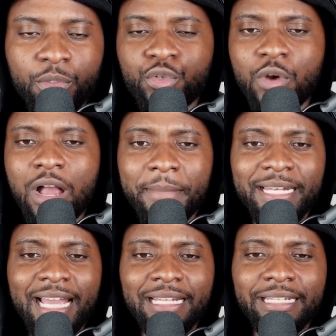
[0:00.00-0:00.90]
well, strong
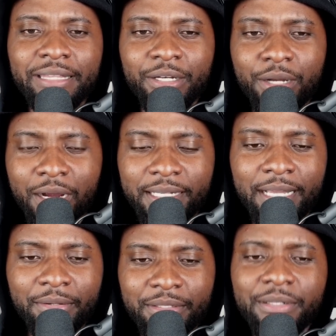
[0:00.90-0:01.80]
men kind of let their guard
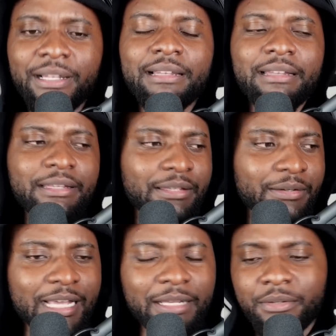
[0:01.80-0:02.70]
down because they're
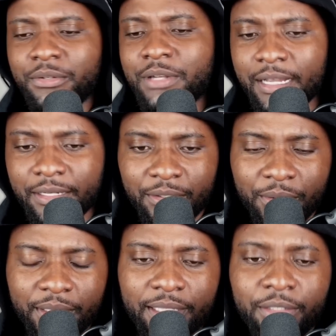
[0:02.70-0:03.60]
they're like, you're not going to
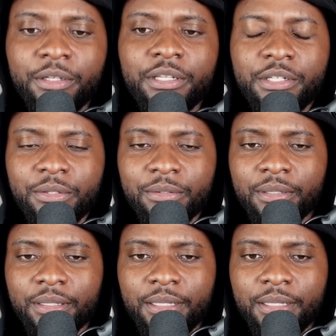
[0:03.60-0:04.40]
do anything. Look at you.